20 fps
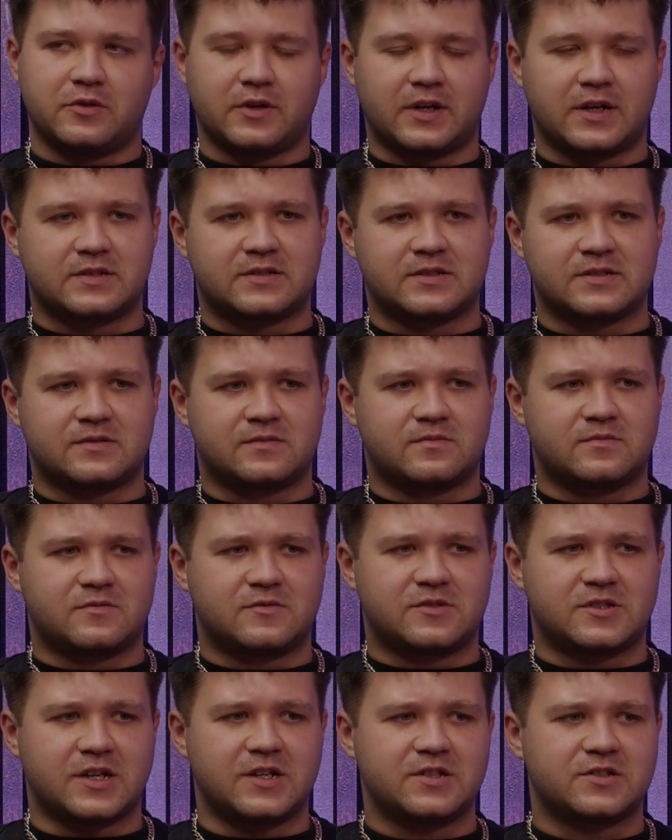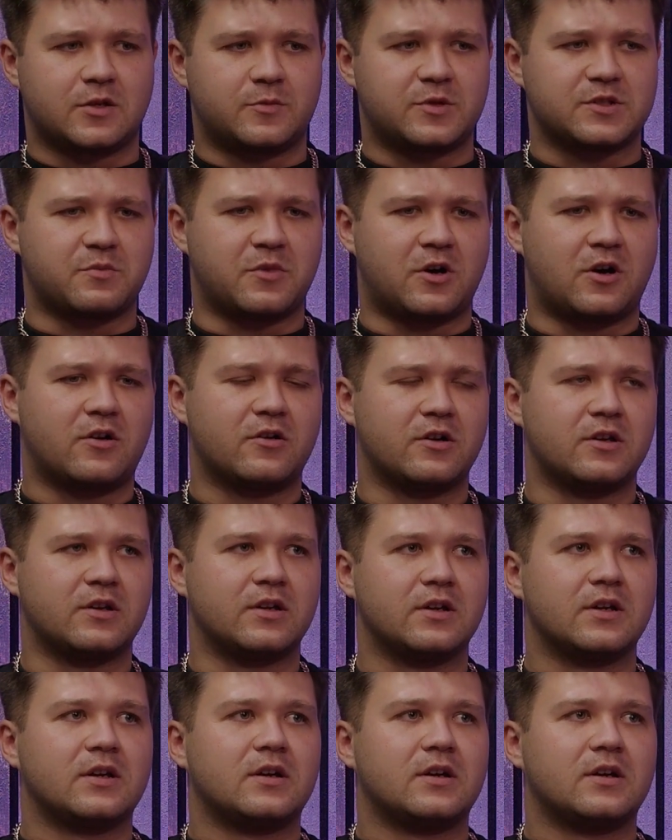you get to see so much more.